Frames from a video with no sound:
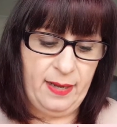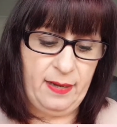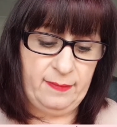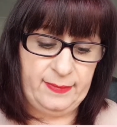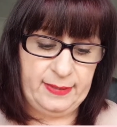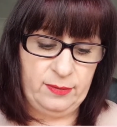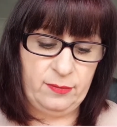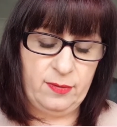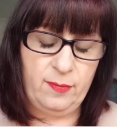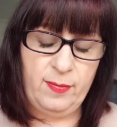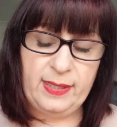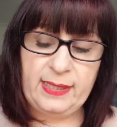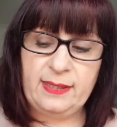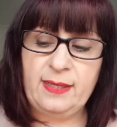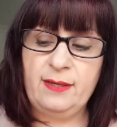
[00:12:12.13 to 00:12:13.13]
I've still got
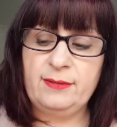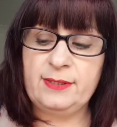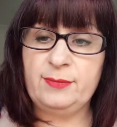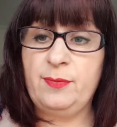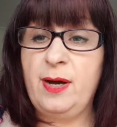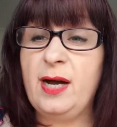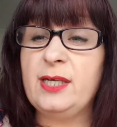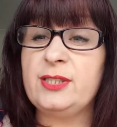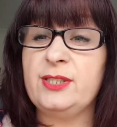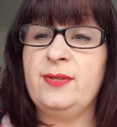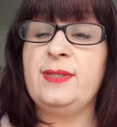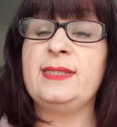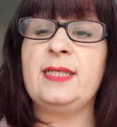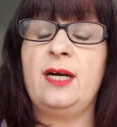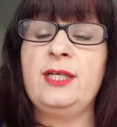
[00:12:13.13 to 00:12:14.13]
one of those. So what I'll do
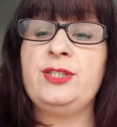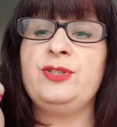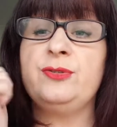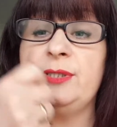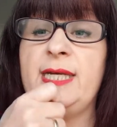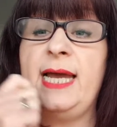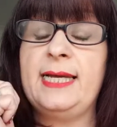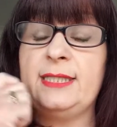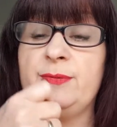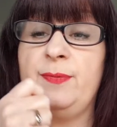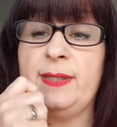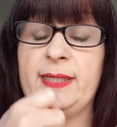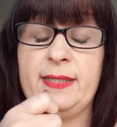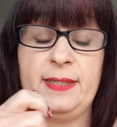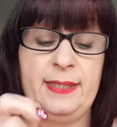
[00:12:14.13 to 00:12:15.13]
is I shall test
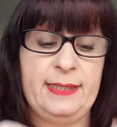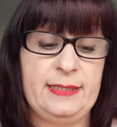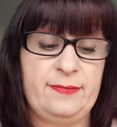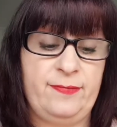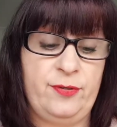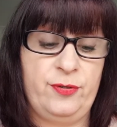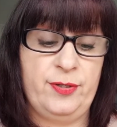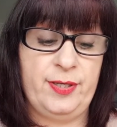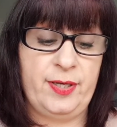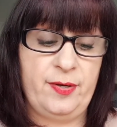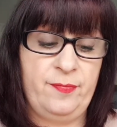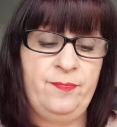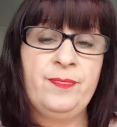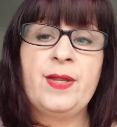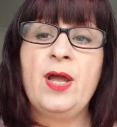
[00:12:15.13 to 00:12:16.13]
one of these for
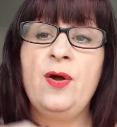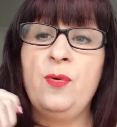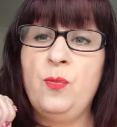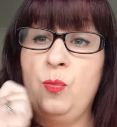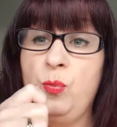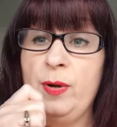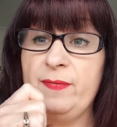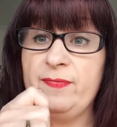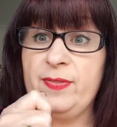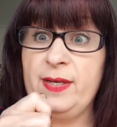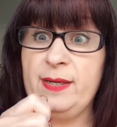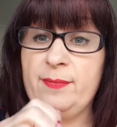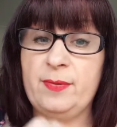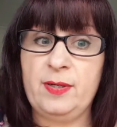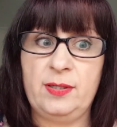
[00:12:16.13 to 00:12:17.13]
you with the
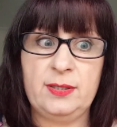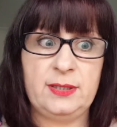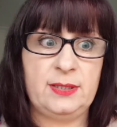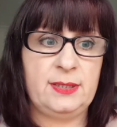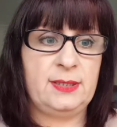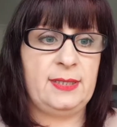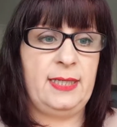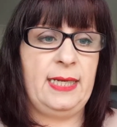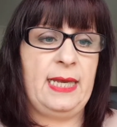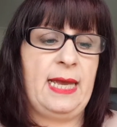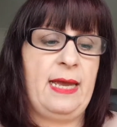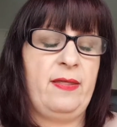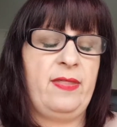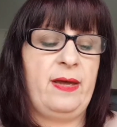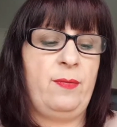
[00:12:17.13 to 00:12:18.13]
lip gloss to see
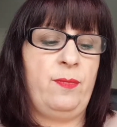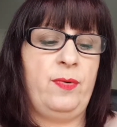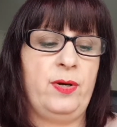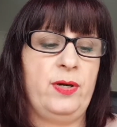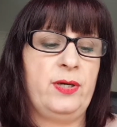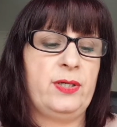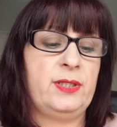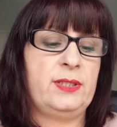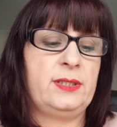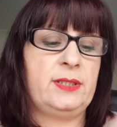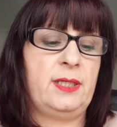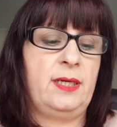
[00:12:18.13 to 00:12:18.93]
how that works.